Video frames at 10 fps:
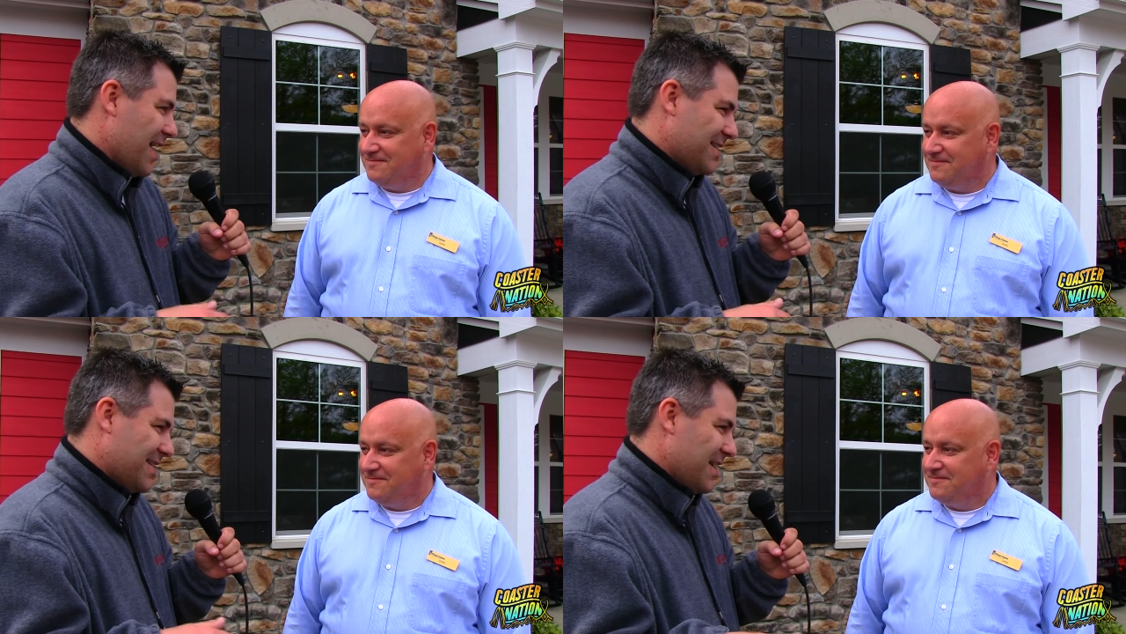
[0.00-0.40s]
Speaker 1: kind
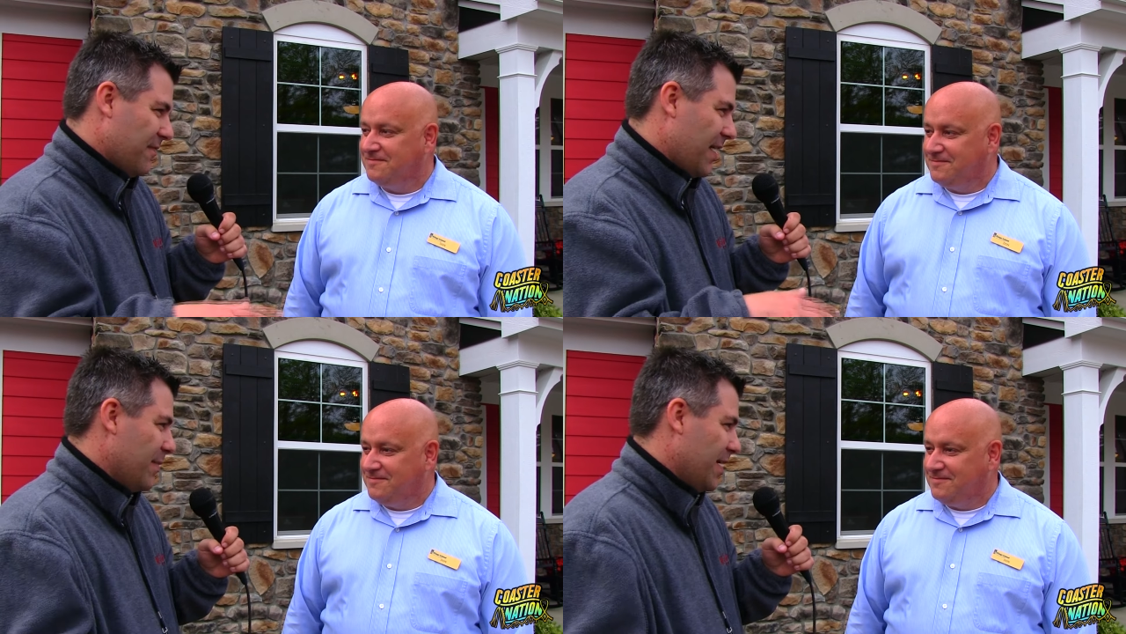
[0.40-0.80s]
of see if
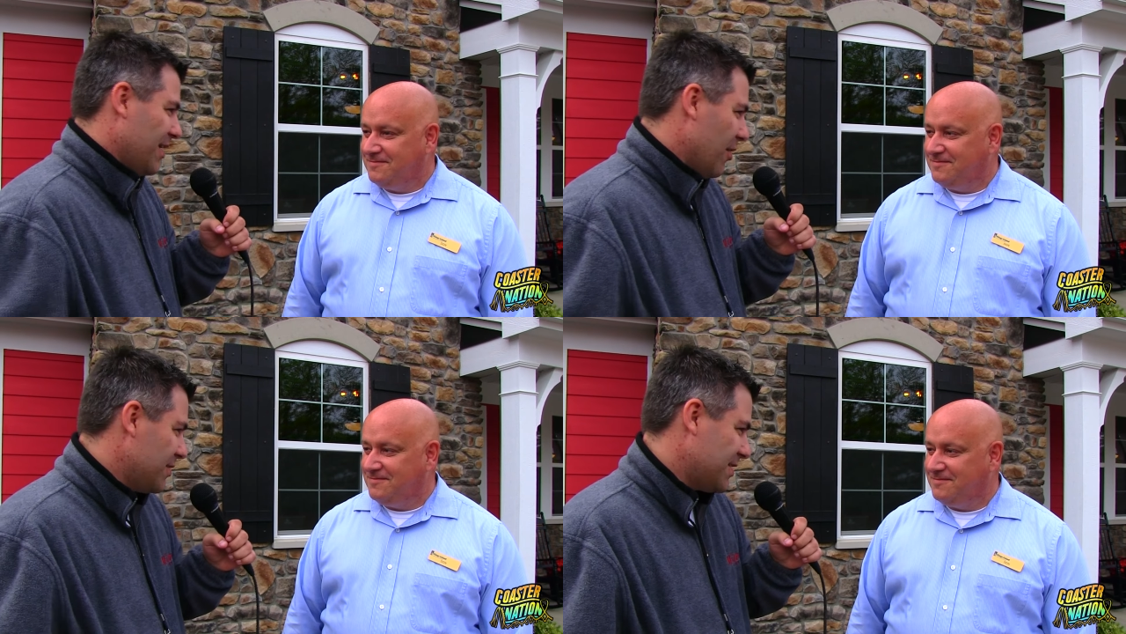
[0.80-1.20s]
anybody
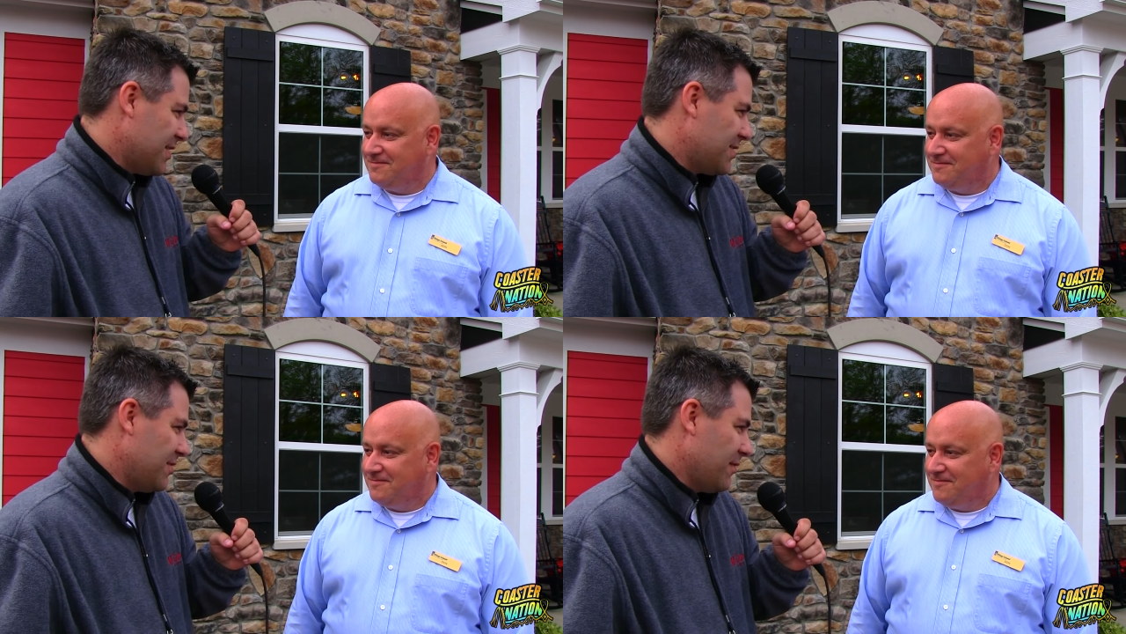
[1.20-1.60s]
notices?
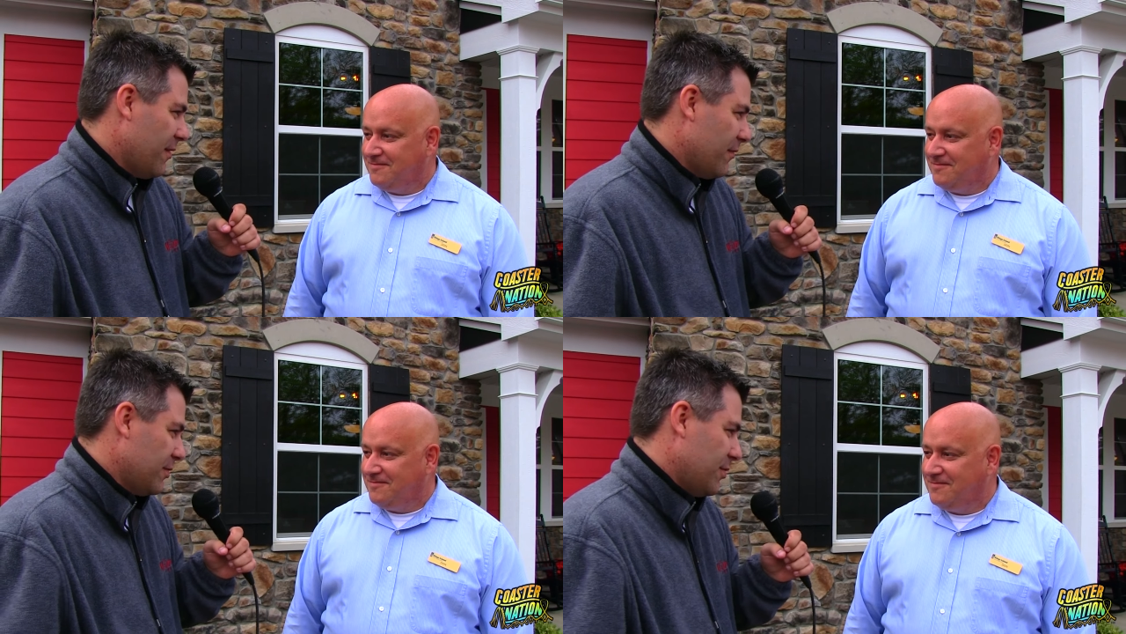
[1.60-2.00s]
Do you
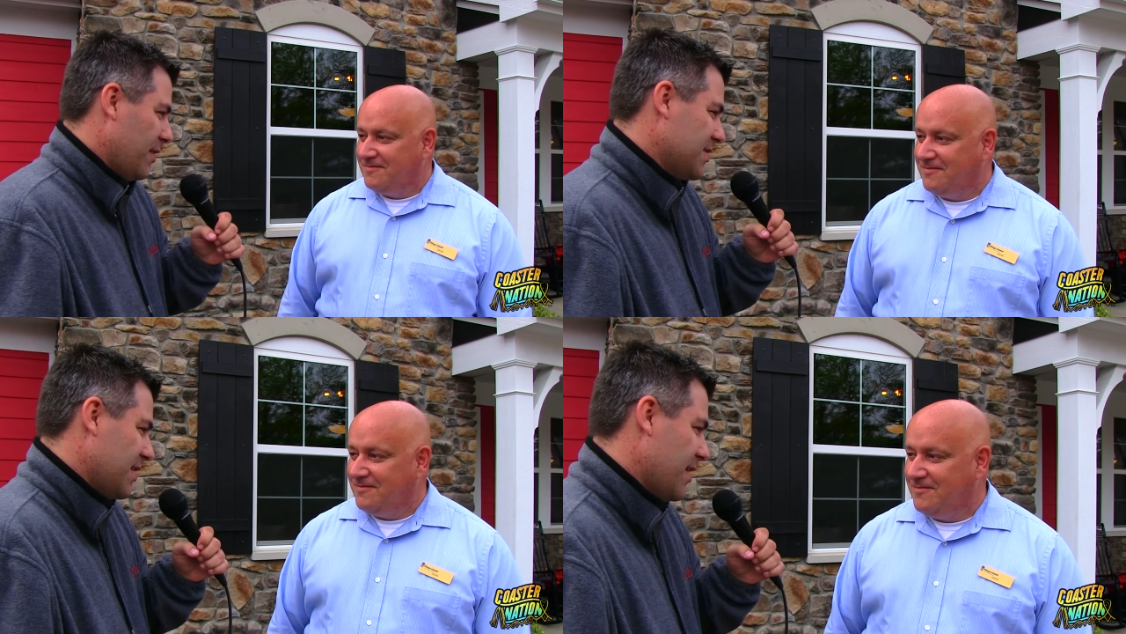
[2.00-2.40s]
ever do
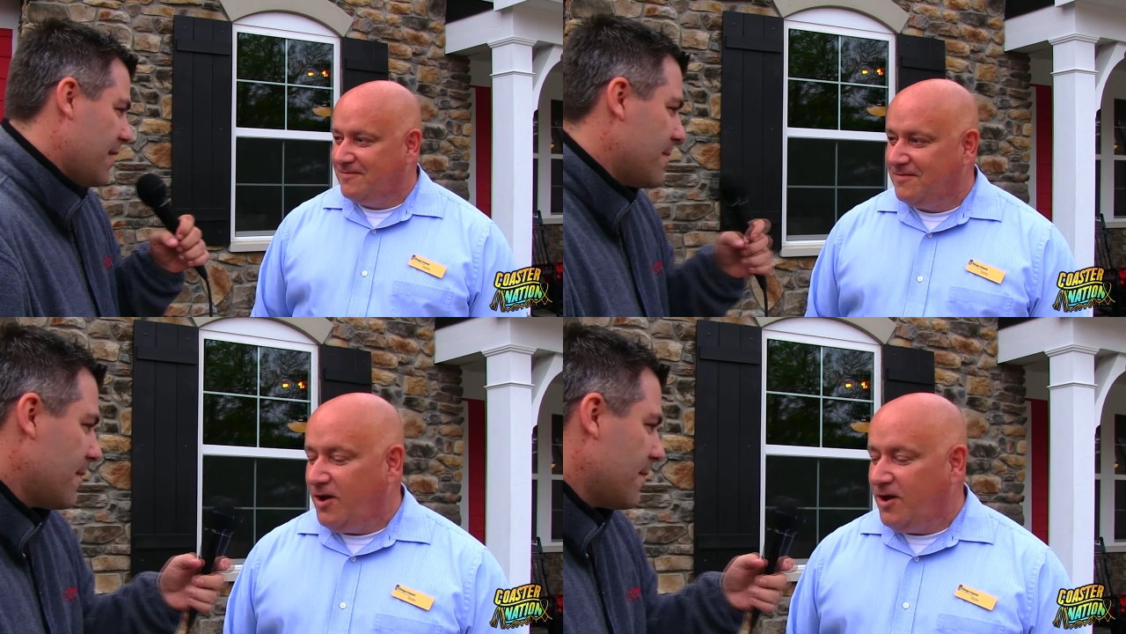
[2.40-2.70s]
things like that?